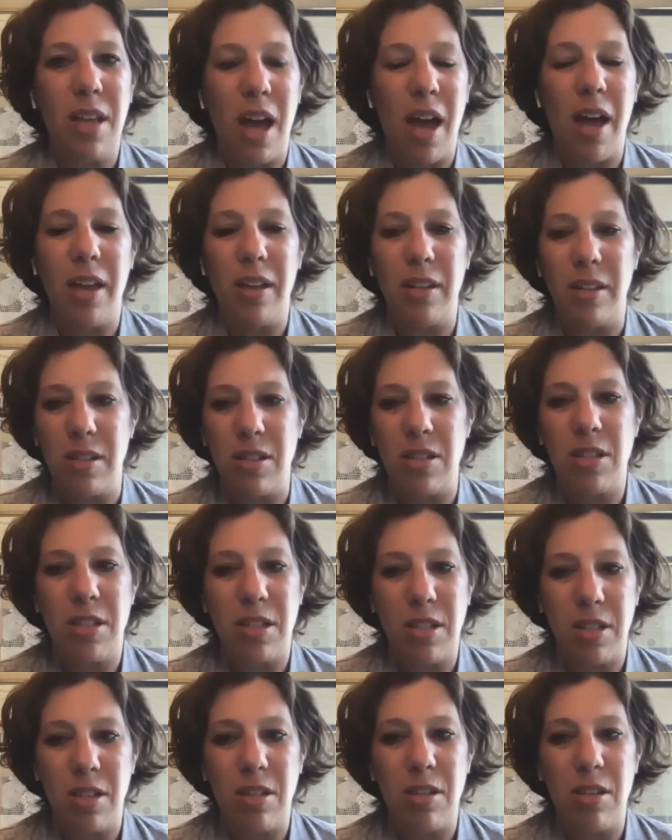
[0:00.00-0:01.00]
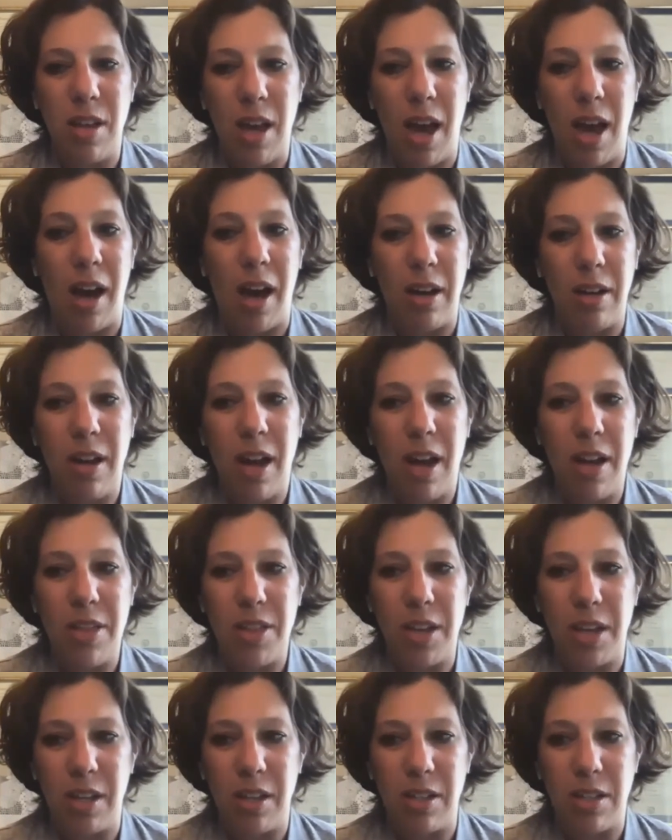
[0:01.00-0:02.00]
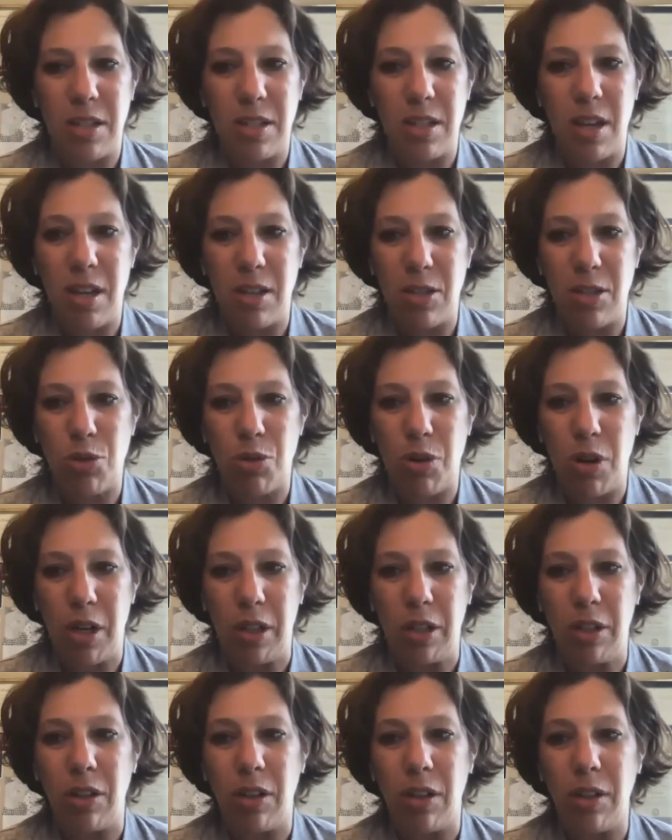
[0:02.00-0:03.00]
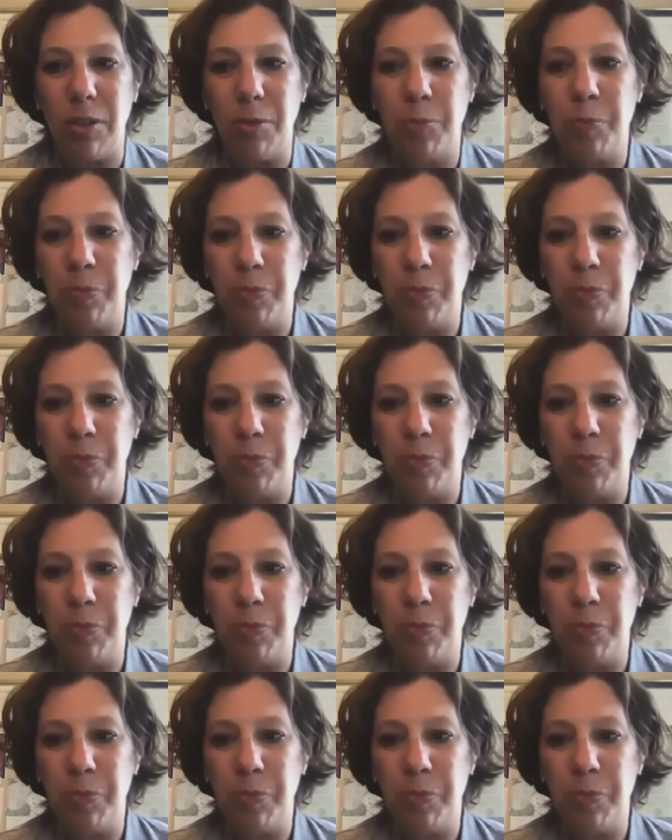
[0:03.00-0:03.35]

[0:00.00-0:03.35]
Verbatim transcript: And yeah, I think it's it's critical.